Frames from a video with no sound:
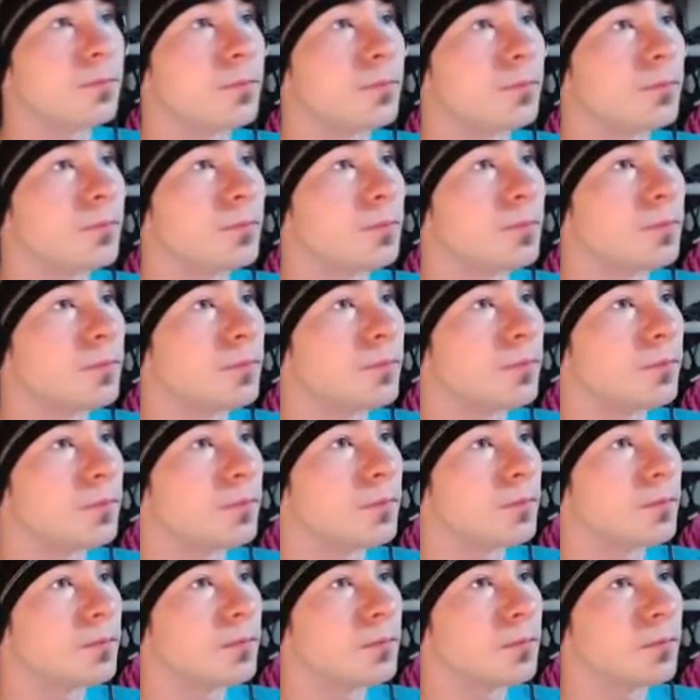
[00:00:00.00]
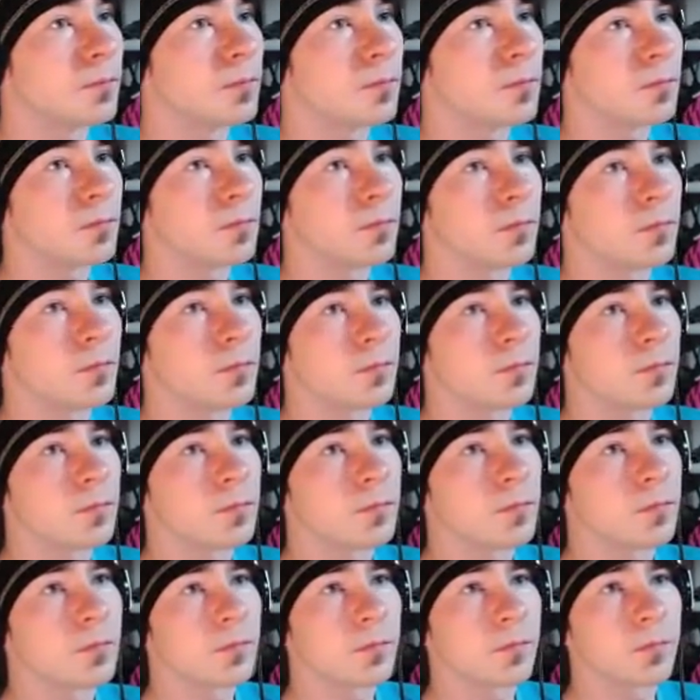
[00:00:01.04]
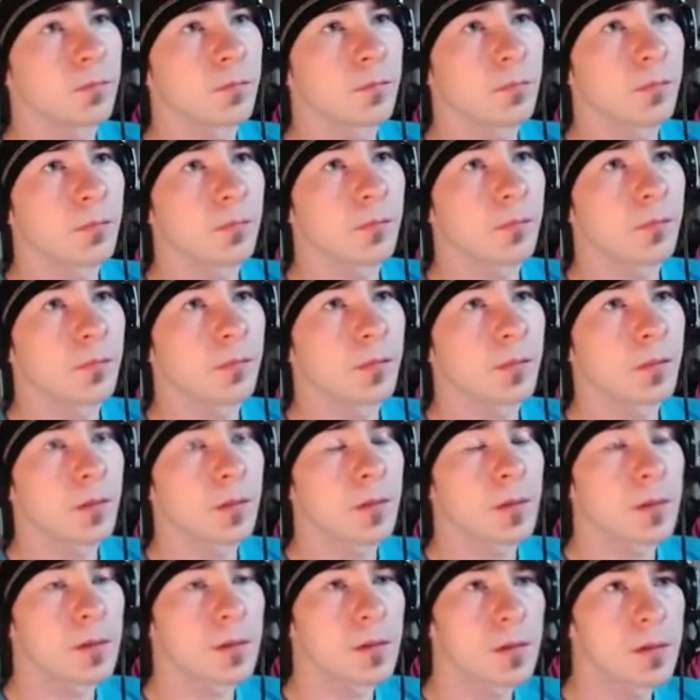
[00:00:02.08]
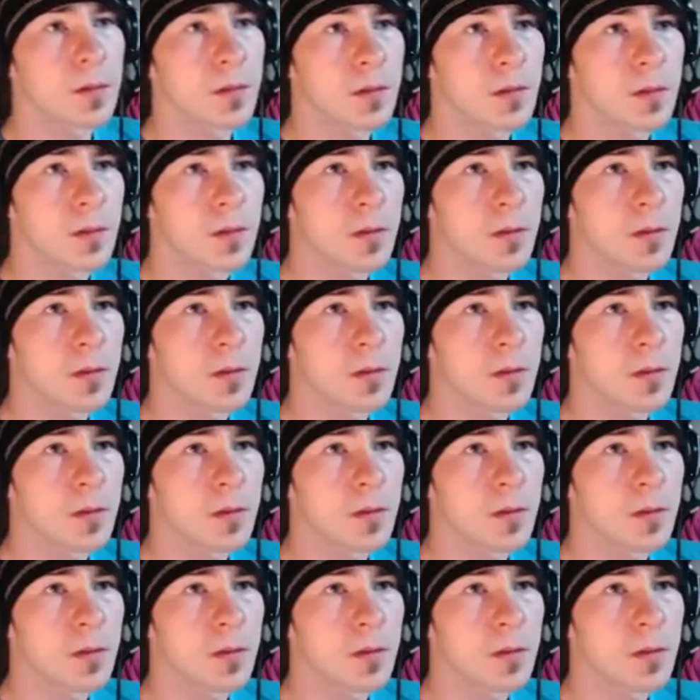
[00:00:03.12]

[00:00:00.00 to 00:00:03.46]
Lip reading: (silence)